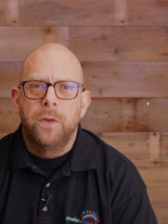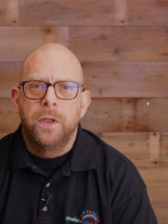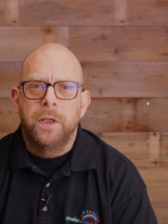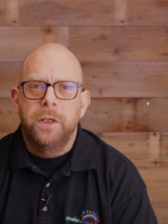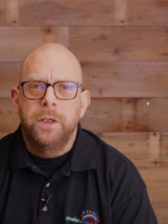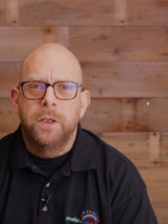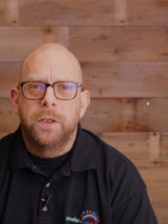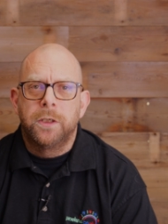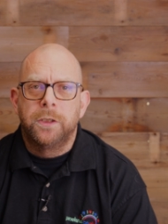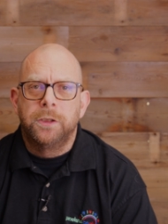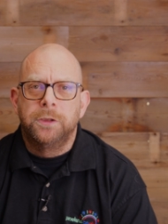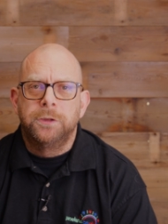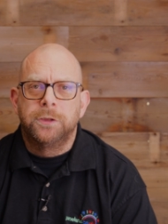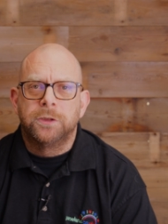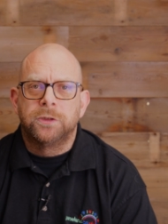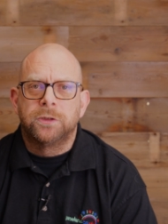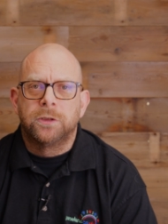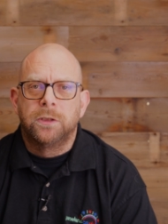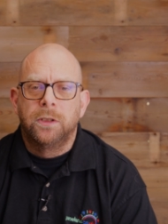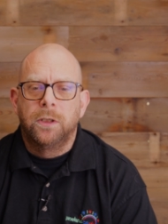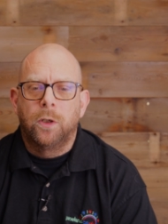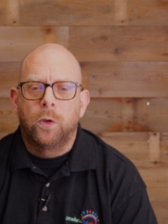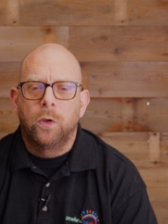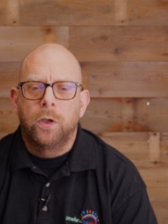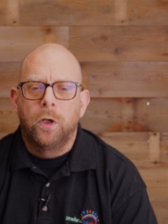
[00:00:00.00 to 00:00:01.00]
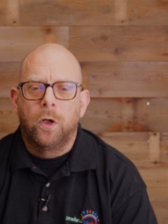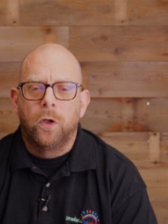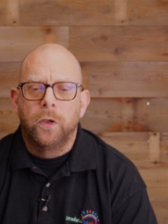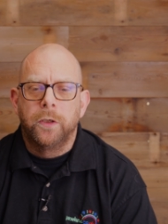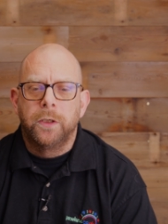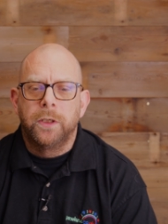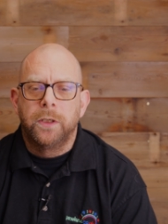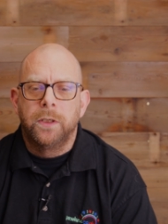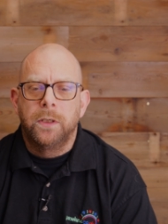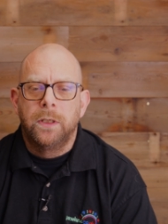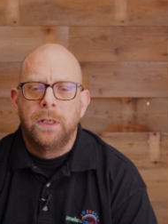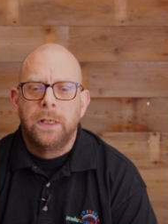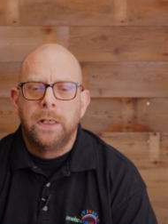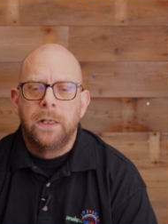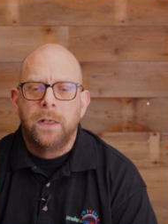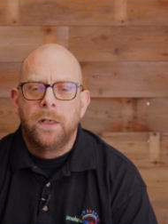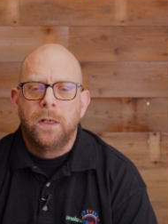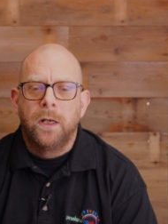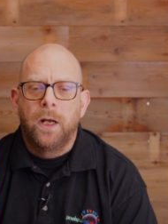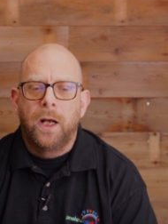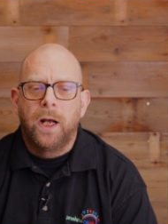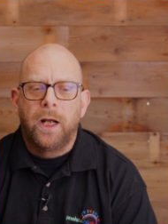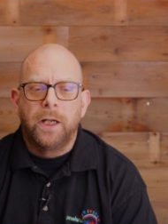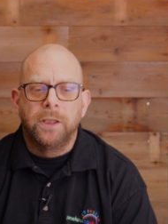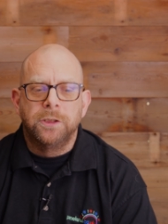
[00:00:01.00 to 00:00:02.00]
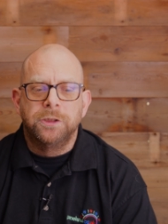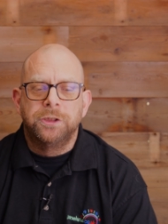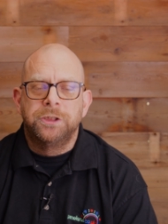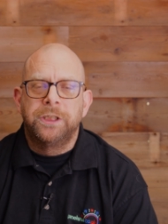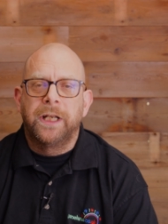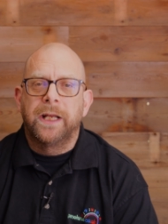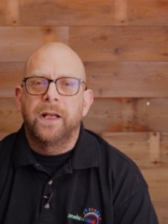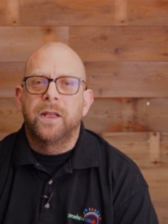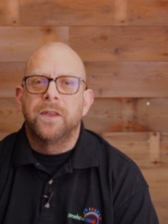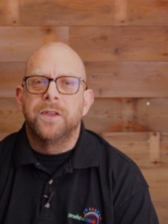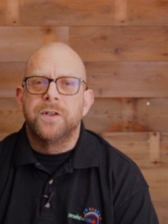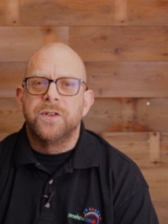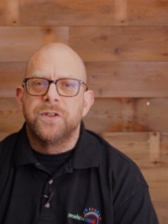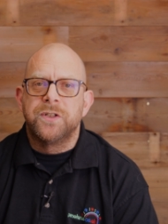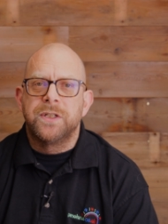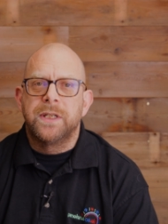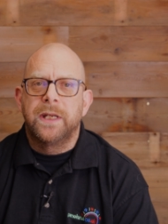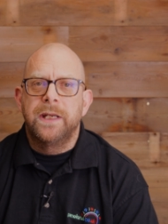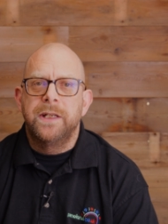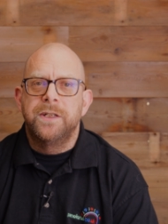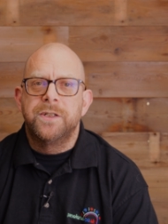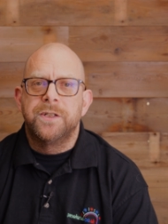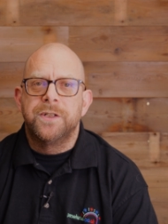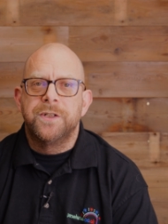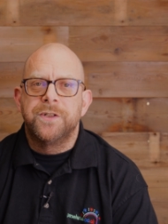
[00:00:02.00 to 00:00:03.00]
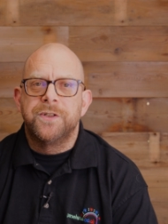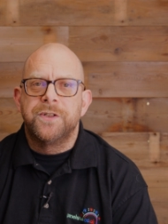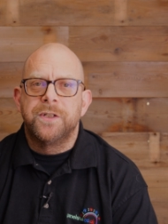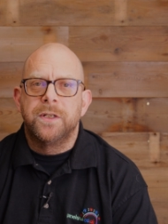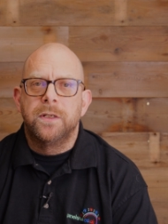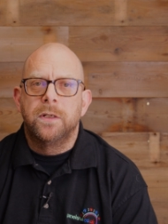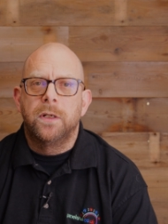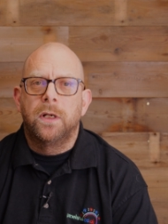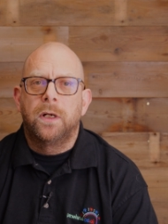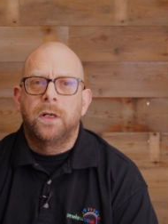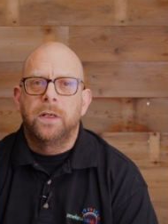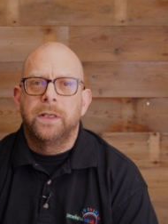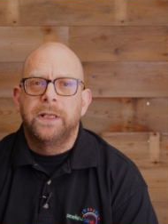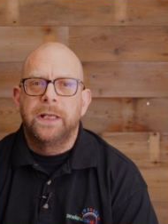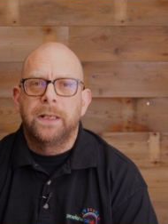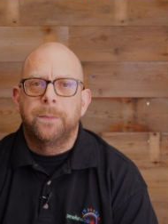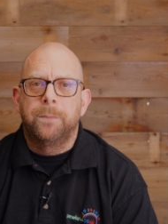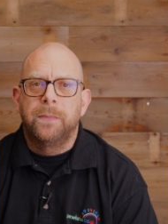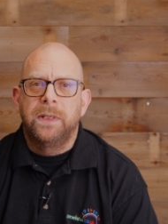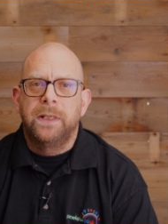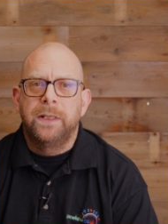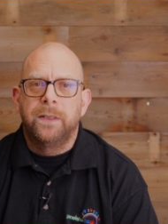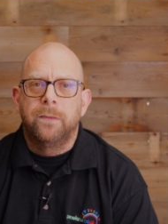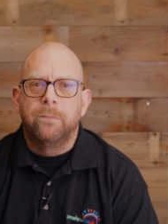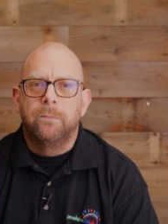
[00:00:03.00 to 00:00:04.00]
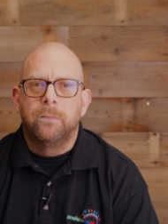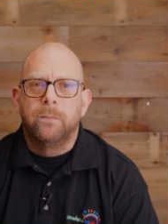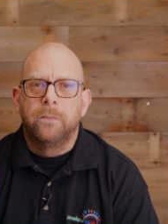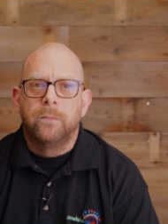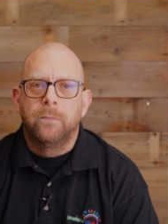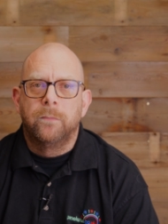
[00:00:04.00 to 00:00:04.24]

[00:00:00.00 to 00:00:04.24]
that you can just log on and check the status and, yep, it